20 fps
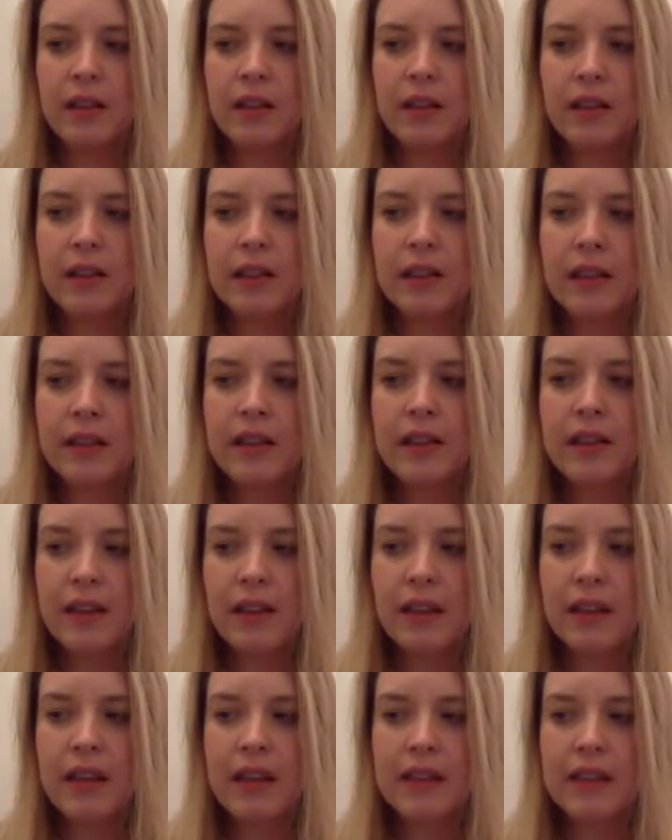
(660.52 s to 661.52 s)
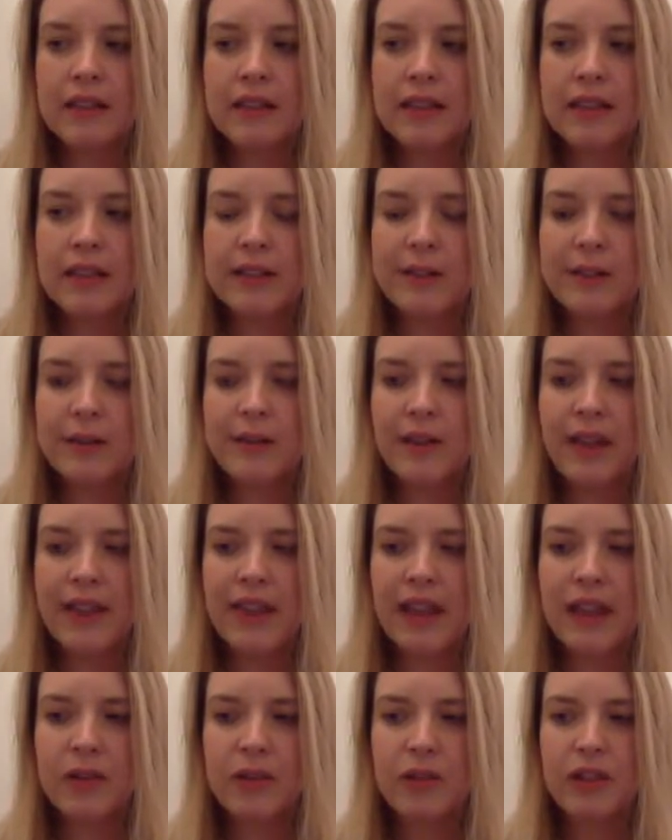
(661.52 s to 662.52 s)
little things, it's sort of like
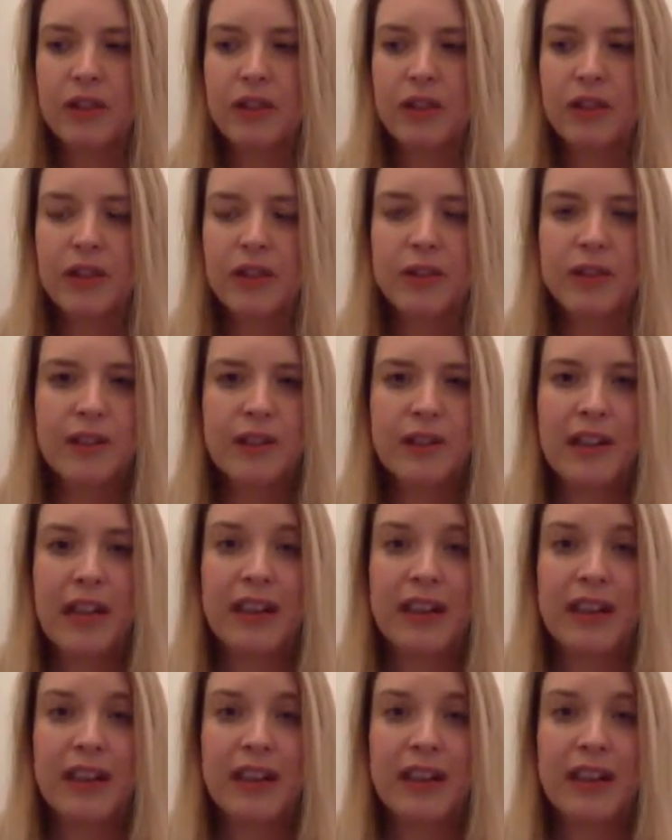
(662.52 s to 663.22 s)
that you're just used to,